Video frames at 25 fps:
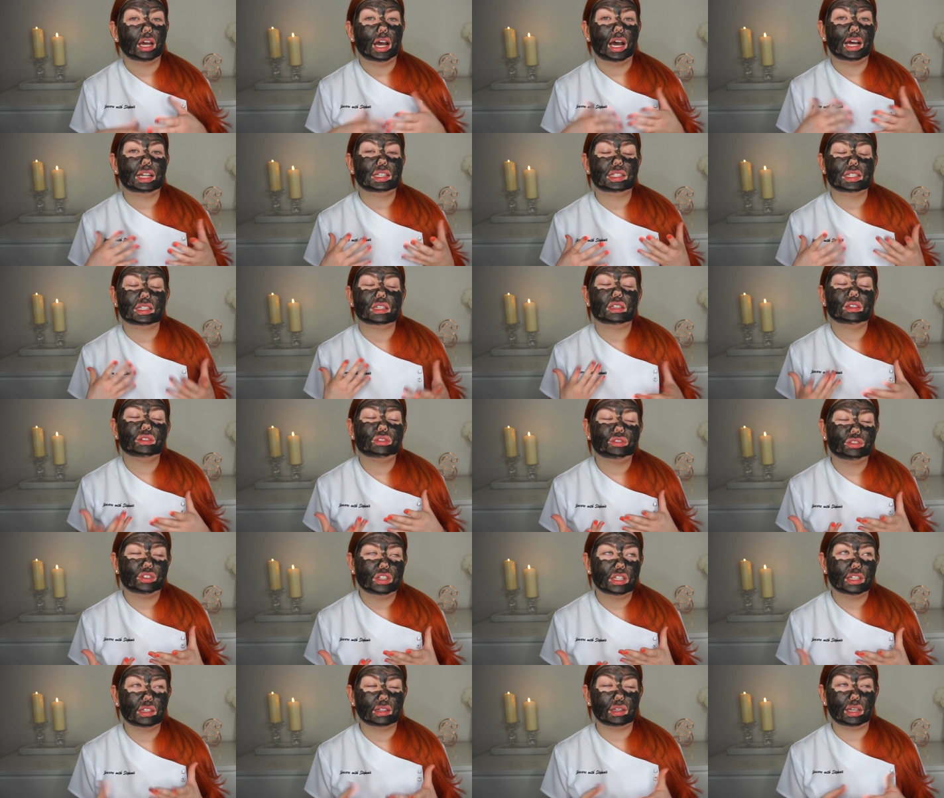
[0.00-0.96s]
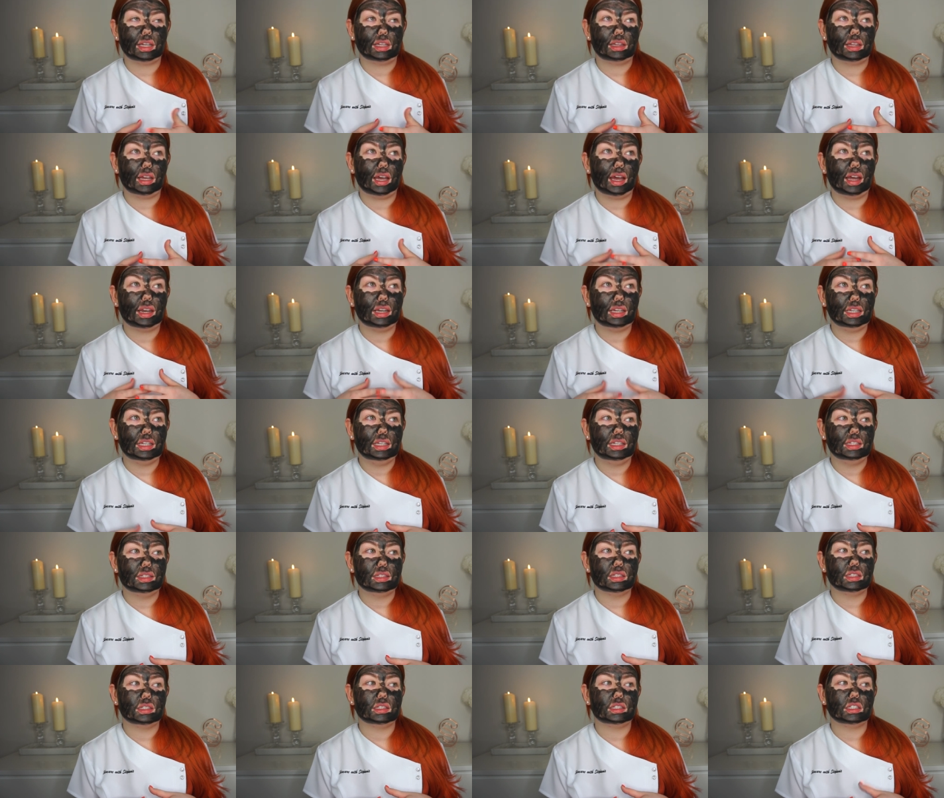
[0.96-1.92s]
I didn't feel like I
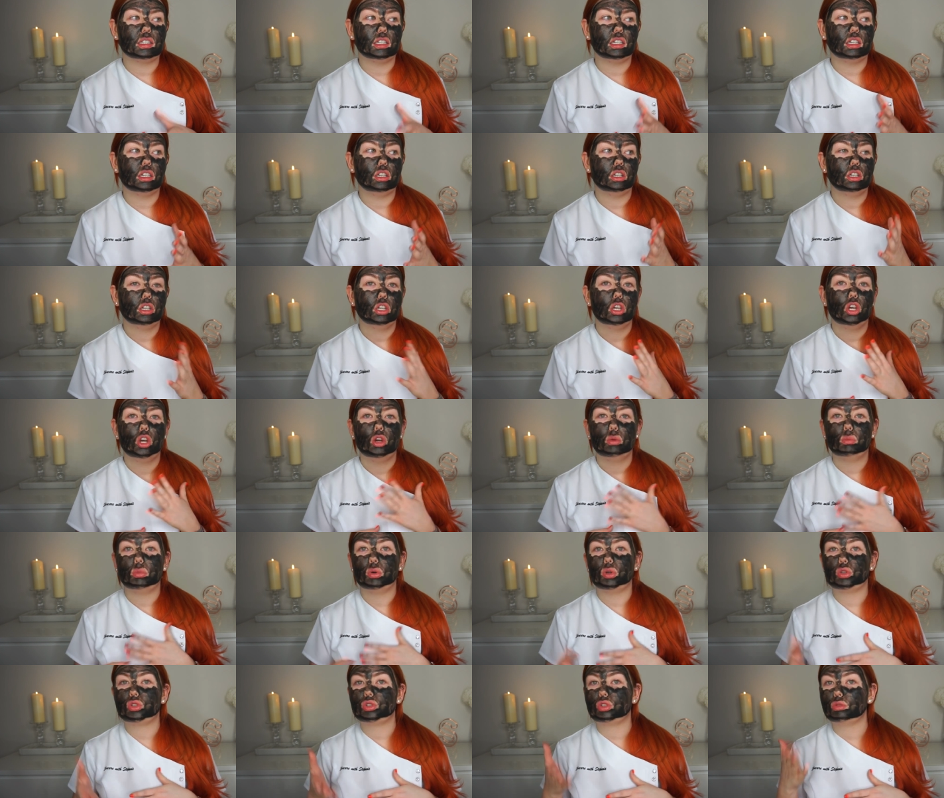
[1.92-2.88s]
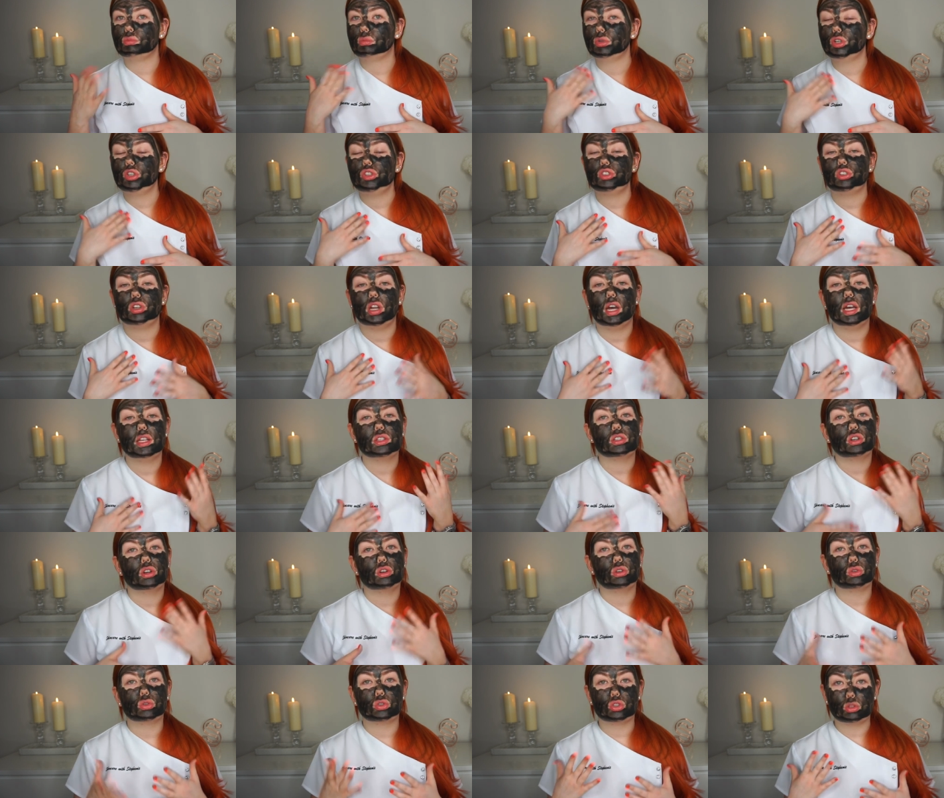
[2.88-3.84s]
needed to put some moisturiser
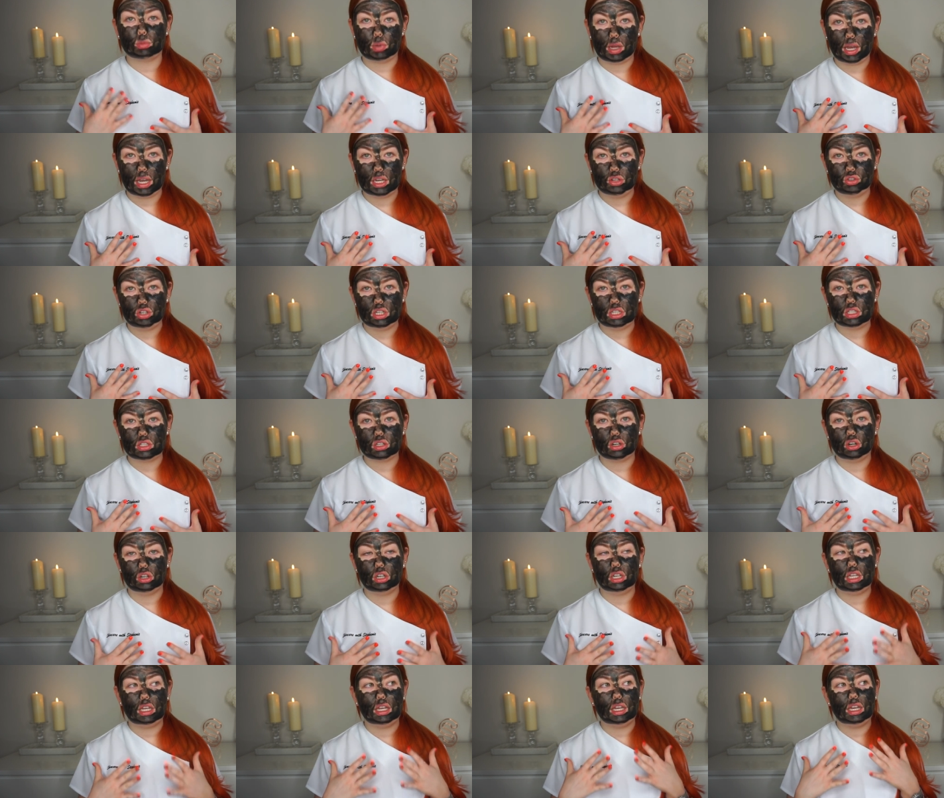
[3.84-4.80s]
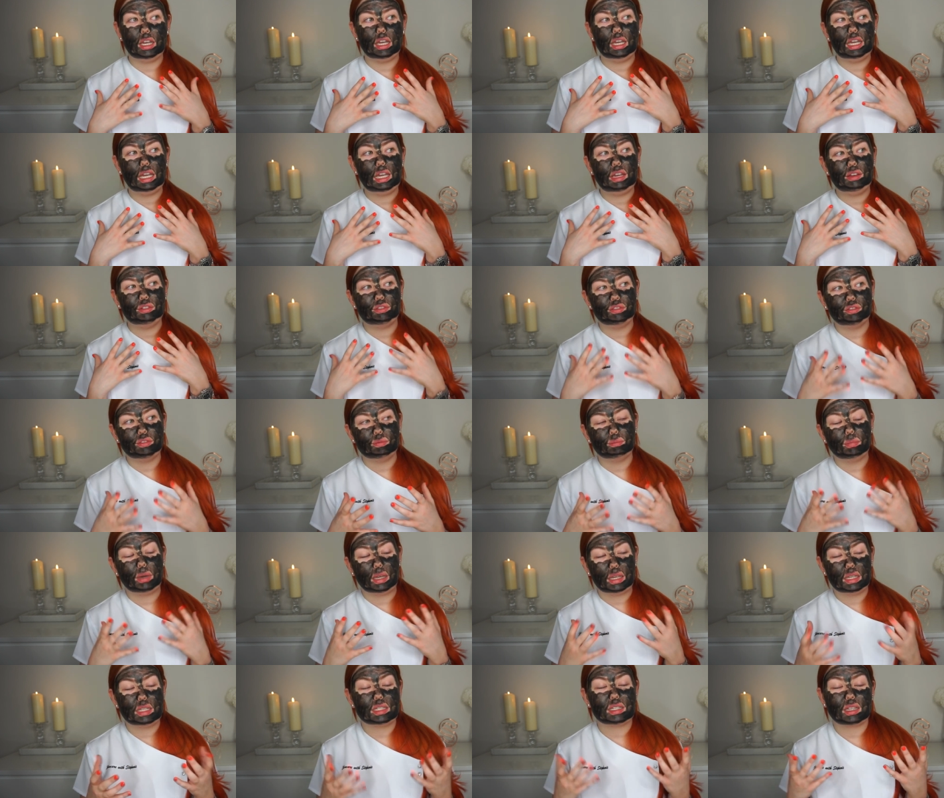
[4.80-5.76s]
on or some hydrator on if
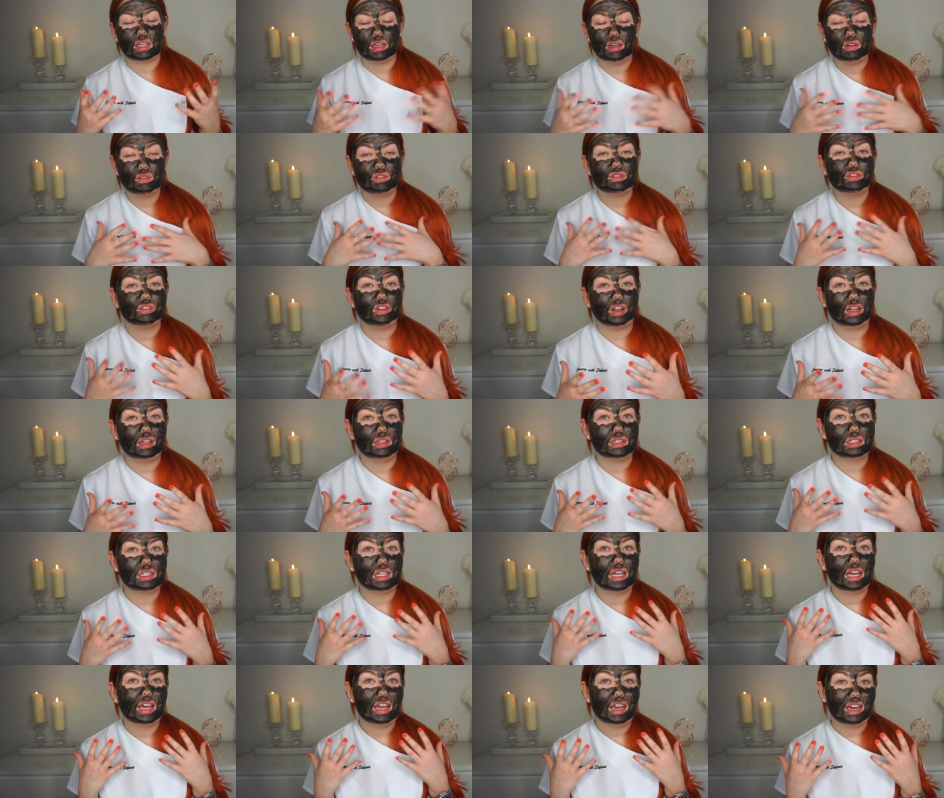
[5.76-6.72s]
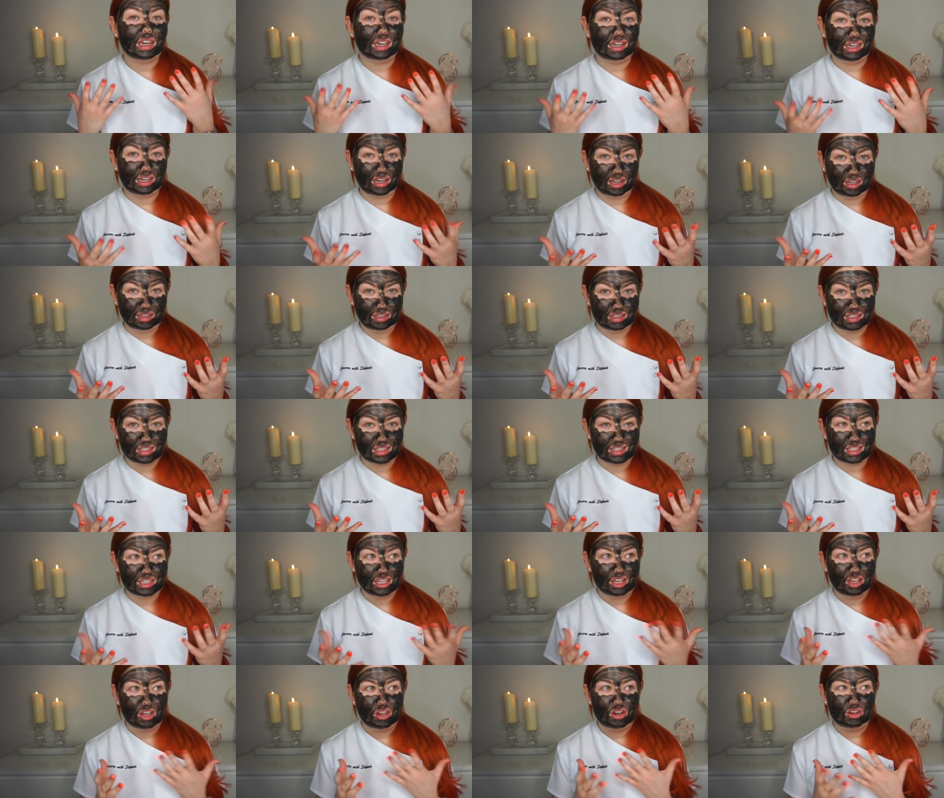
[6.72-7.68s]
my skin felt
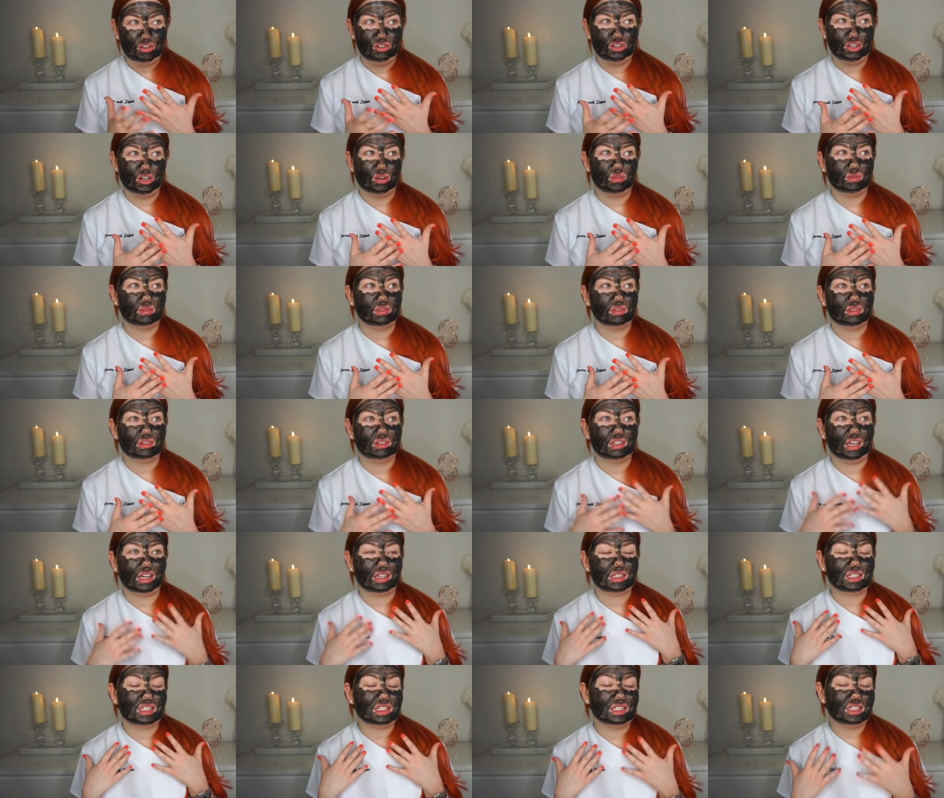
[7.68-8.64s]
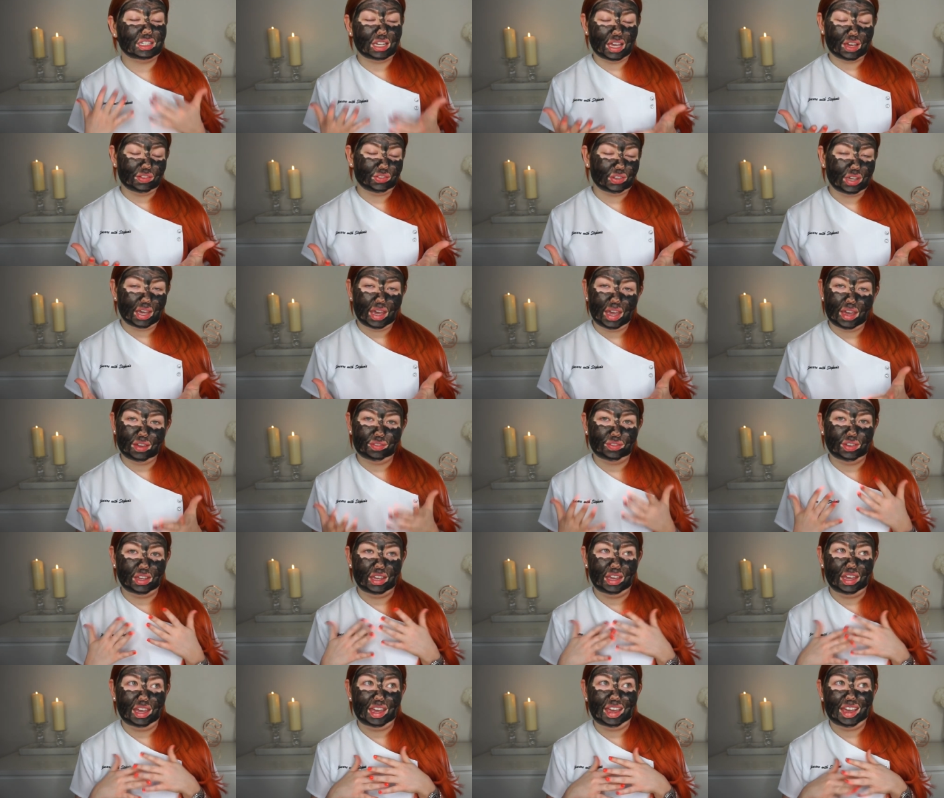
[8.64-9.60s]
nice. Now, that's never
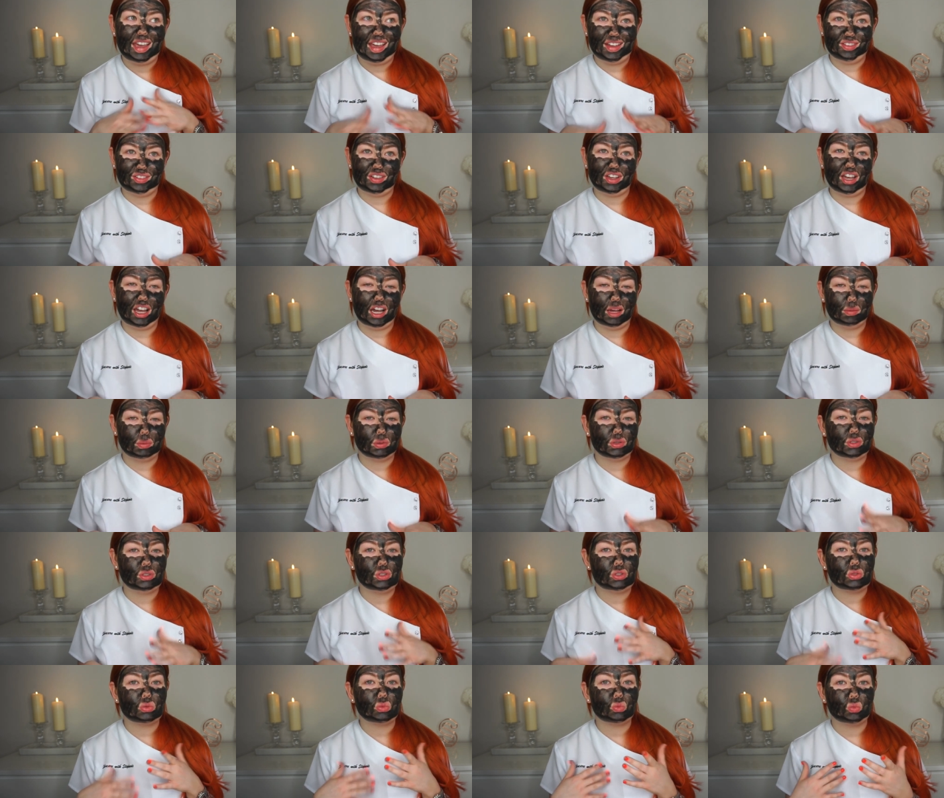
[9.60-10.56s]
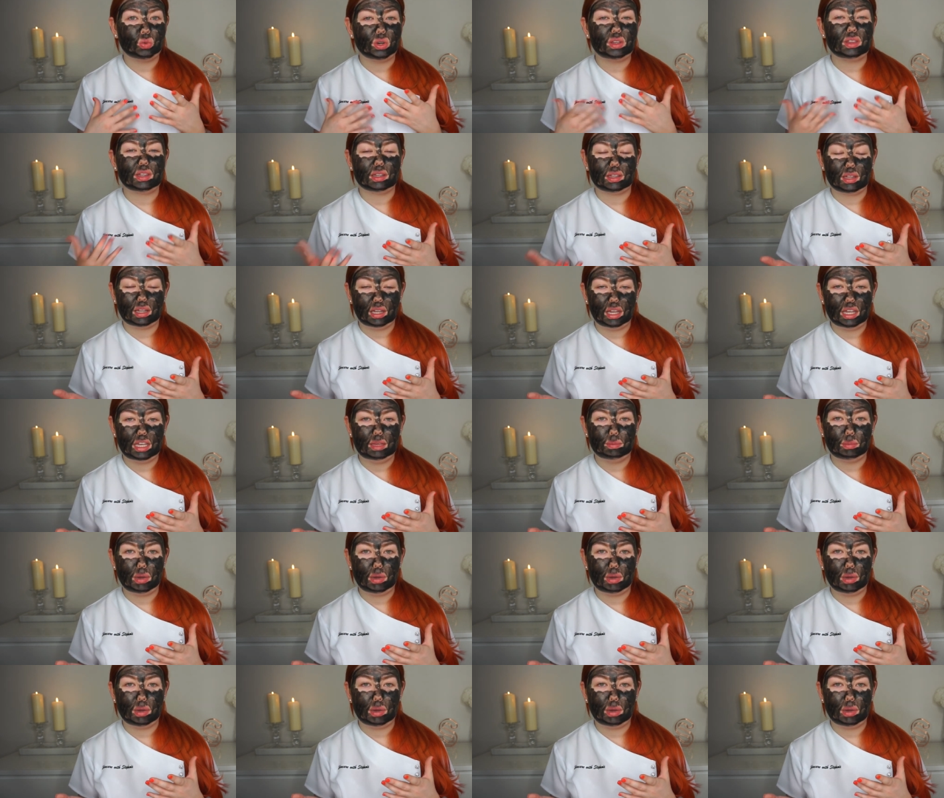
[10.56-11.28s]
ever ever happened with a clay